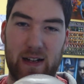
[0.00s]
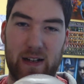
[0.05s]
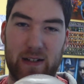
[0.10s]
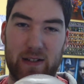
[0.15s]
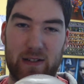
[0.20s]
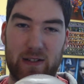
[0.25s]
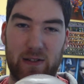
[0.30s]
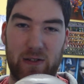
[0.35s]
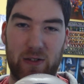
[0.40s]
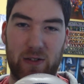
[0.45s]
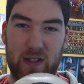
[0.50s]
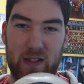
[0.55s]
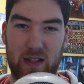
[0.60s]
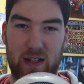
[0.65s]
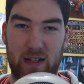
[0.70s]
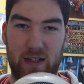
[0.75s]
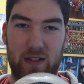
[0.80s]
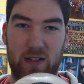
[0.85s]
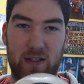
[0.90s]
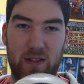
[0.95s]
She looks
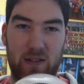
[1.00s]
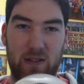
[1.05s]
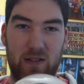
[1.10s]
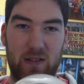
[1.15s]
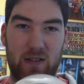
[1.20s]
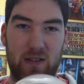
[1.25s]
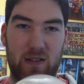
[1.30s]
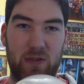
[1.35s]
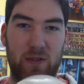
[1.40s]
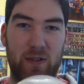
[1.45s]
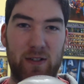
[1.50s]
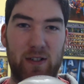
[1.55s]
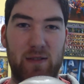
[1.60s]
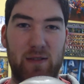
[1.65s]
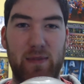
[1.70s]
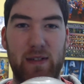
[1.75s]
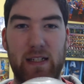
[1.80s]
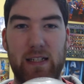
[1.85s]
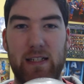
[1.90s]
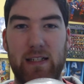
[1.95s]
like she's going to
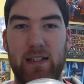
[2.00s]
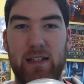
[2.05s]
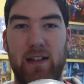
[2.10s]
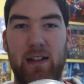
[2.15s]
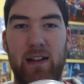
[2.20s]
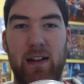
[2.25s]
be